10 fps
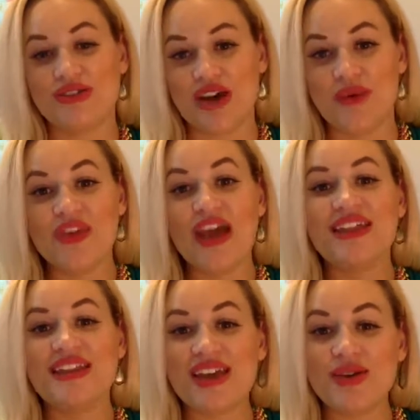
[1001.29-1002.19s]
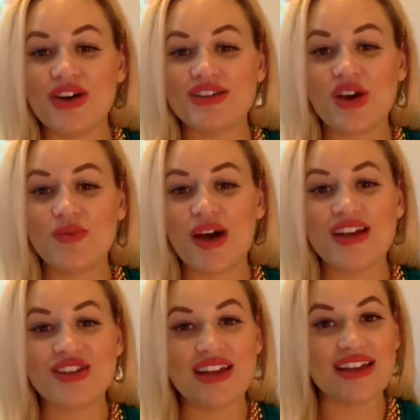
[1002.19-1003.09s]
So thank you all so
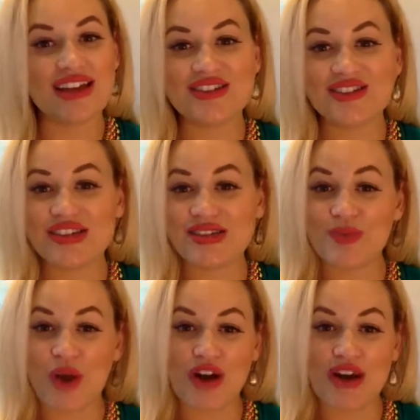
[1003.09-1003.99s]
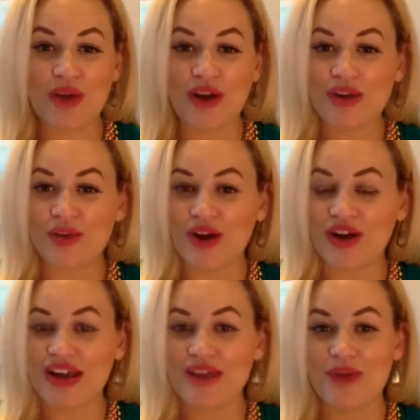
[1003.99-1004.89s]
much, and let's just party
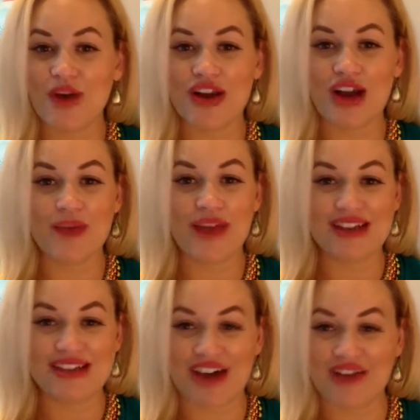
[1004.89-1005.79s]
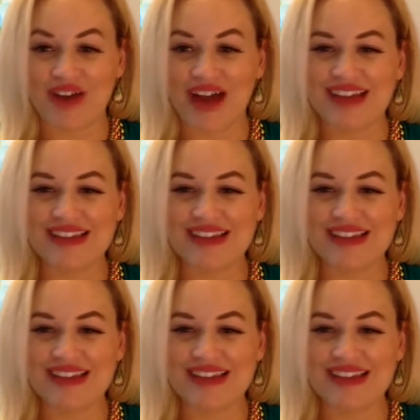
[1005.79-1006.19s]
our pants off, right?